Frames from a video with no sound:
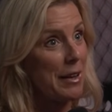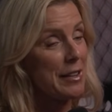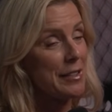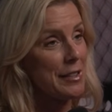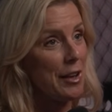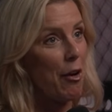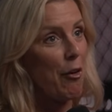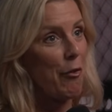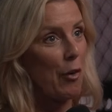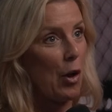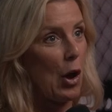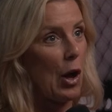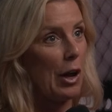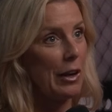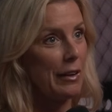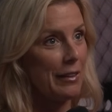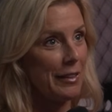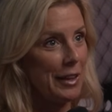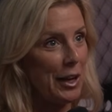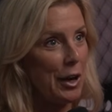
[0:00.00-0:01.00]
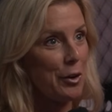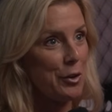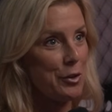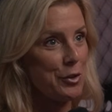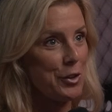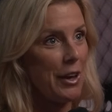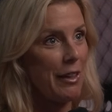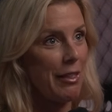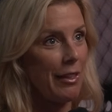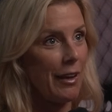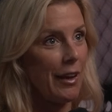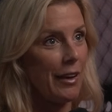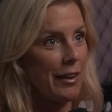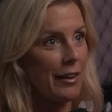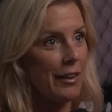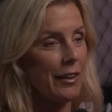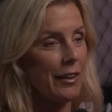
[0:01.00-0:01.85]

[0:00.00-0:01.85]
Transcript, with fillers: myself on the OJ thing.